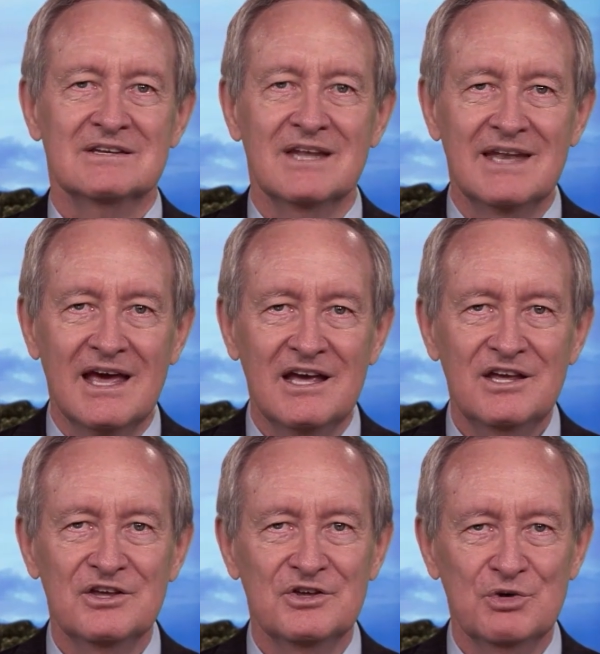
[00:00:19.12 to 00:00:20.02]

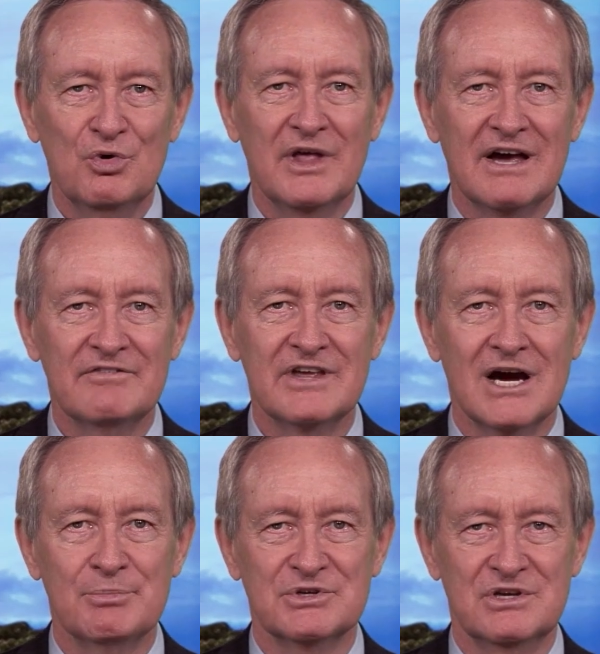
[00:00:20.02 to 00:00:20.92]
Today, you will have the
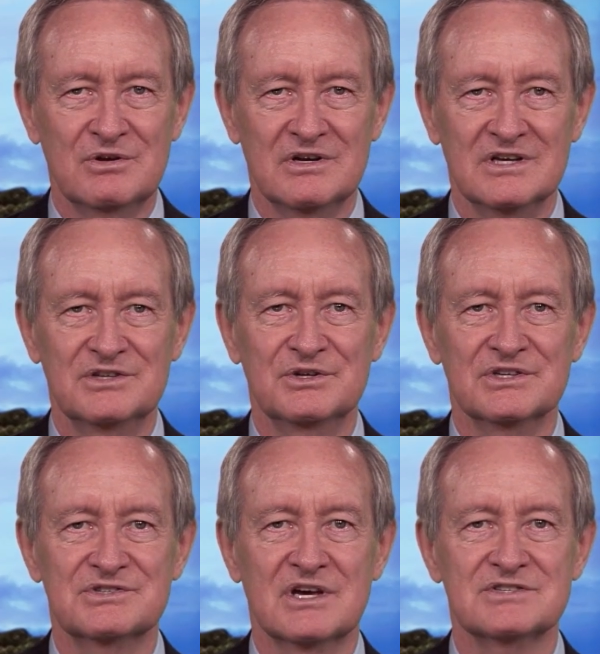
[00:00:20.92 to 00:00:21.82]
opportunity to
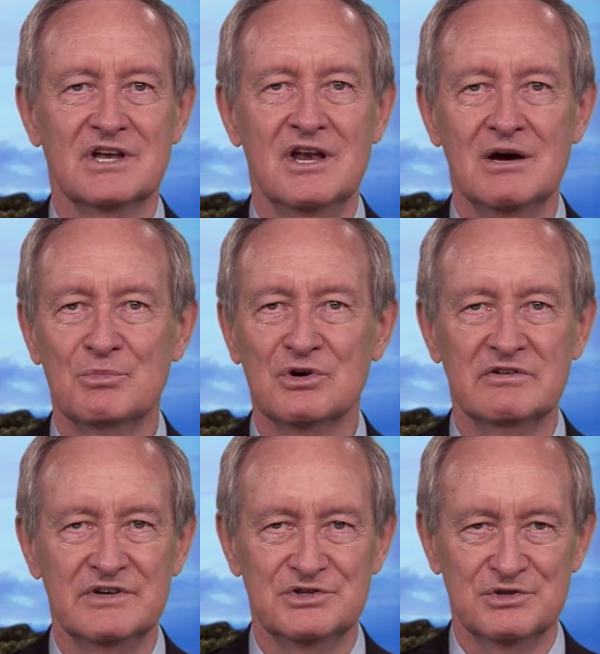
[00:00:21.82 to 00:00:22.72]
discuss a number
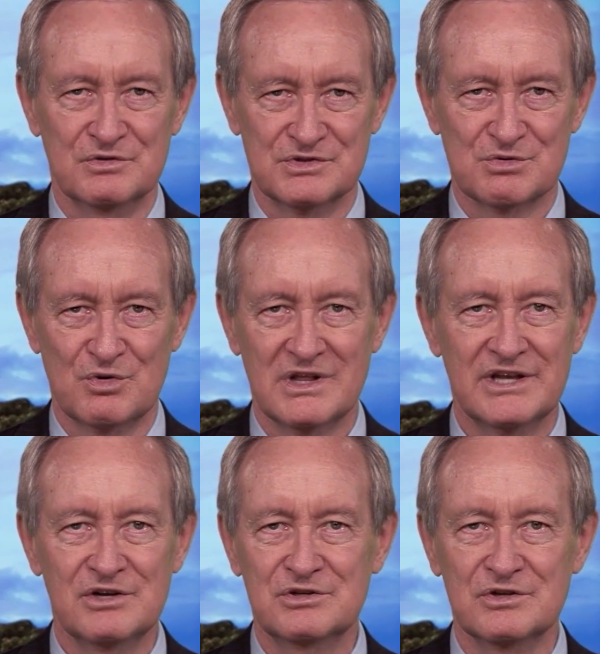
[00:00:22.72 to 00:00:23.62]
of issues
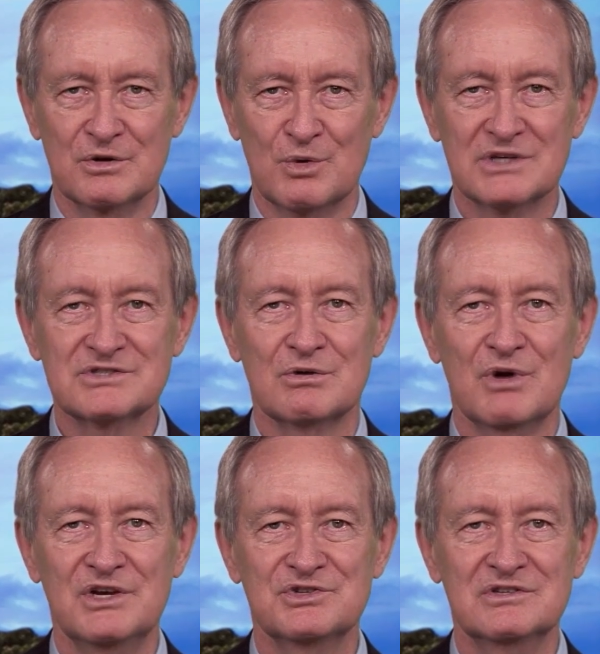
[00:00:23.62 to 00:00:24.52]
related to the
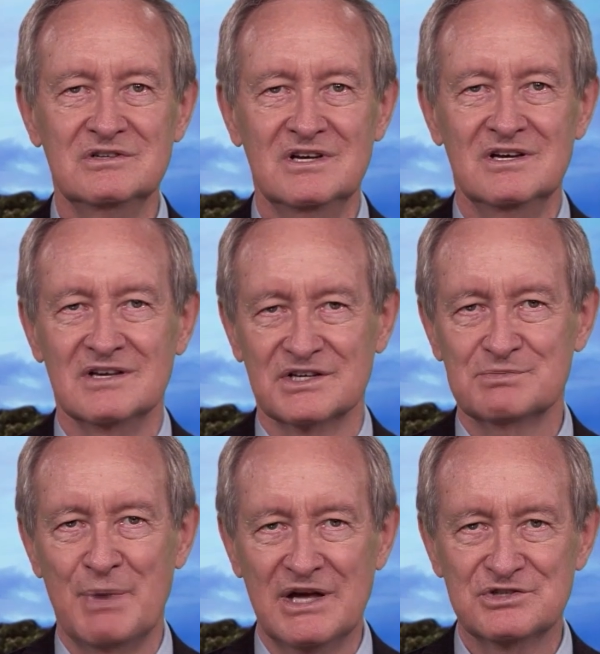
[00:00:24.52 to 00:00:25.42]
restoration,
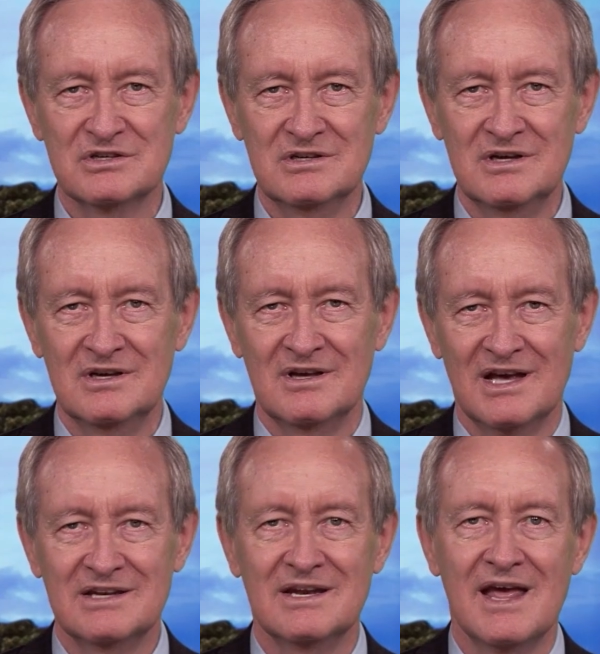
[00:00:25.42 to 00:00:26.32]
expansion,
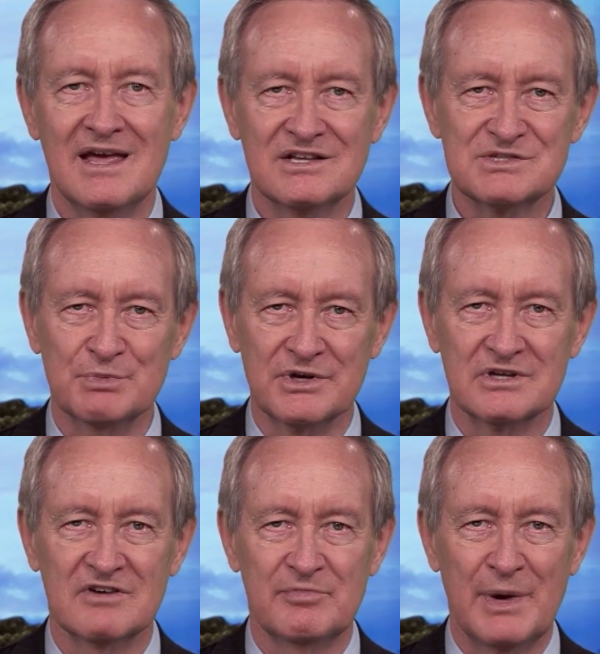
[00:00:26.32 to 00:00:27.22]
and enhancement
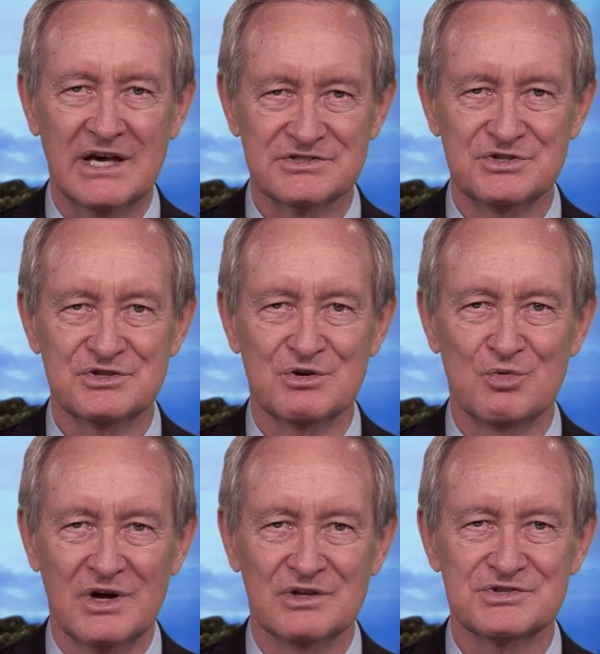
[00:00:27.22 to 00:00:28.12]
of passenger
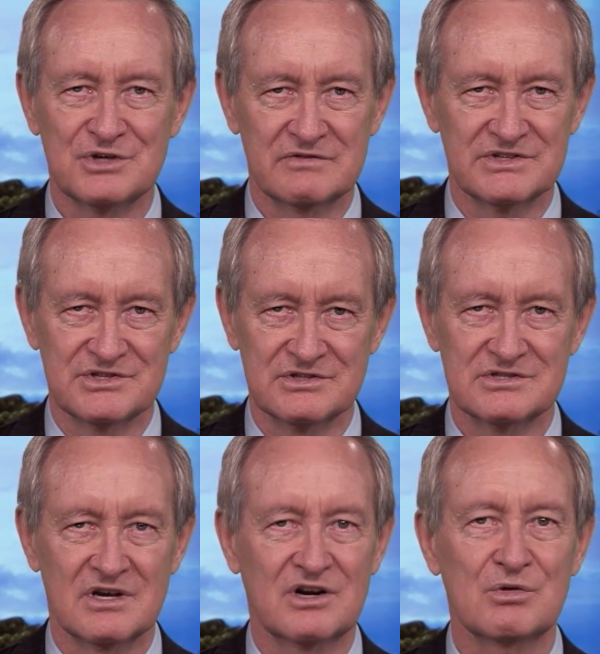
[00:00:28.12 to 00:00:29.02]
rail
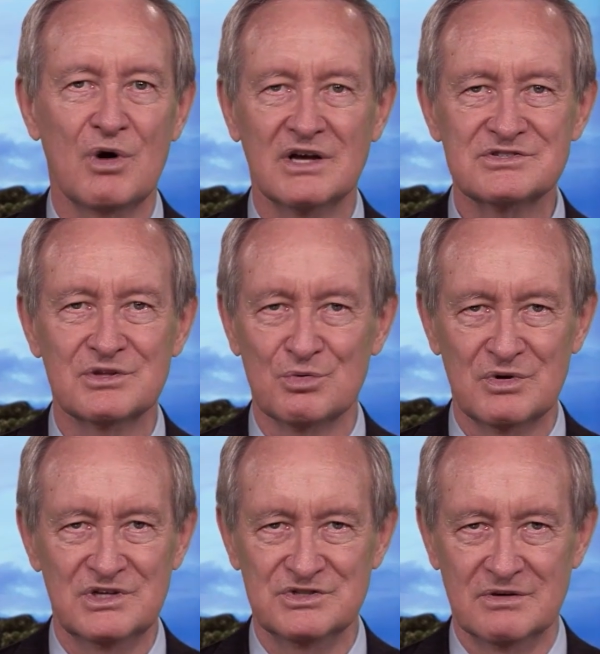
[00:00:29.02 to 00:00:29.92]
services across the
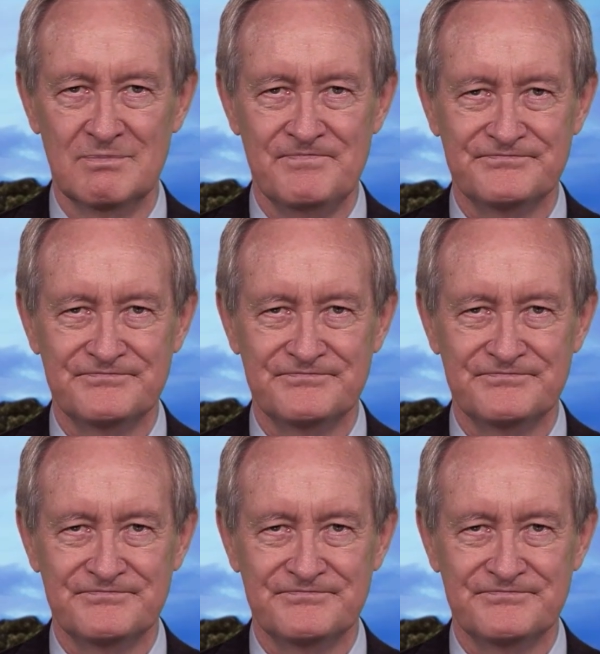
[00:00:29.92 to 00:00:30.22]
region.